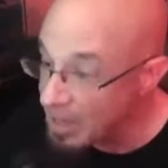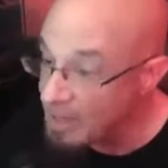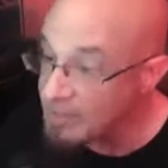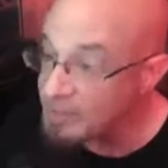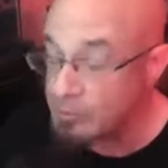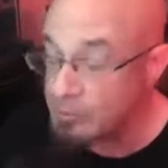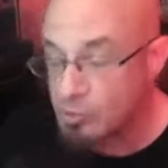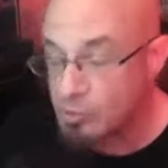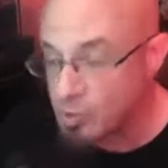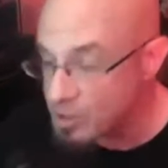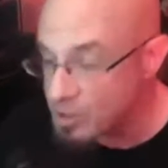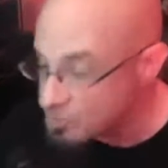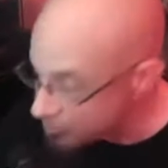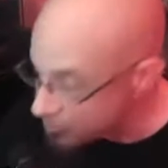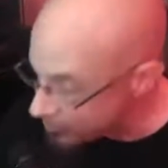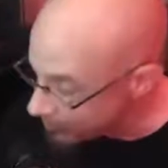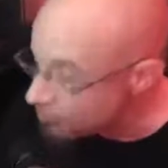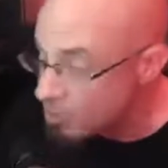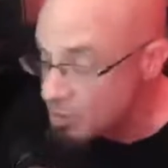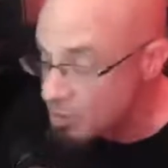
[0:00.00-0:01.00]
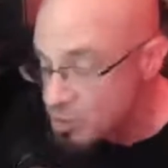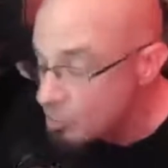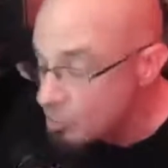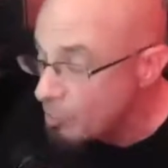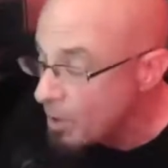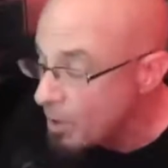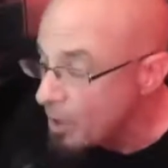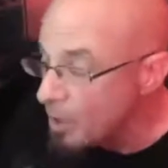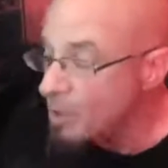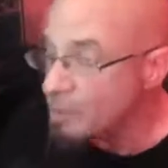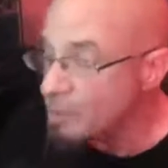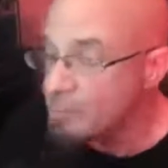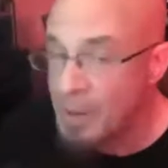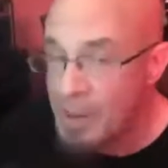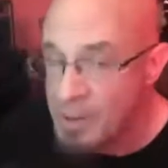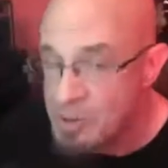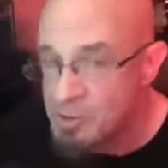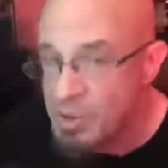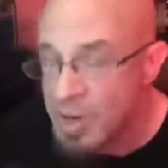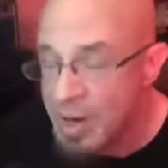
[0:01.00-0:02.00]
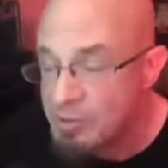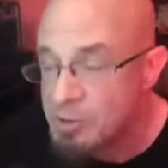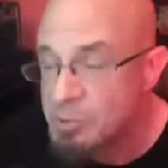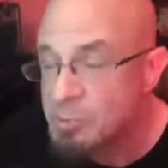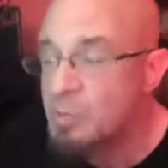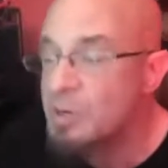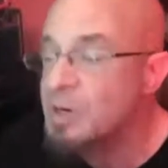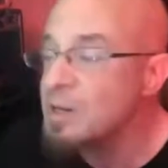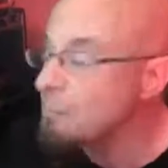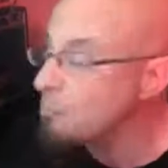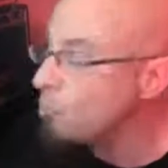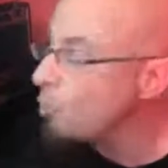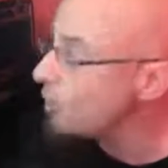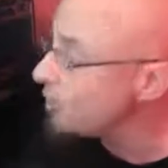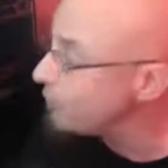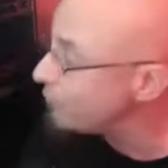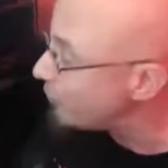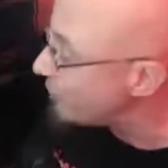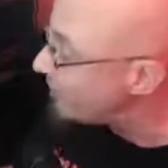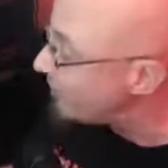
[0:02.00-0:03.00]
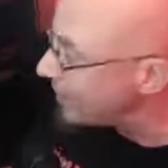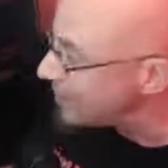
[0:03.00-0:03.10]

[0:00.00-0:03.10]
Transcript: guy. They trusted him. Of course, a bus driver is pretty important for a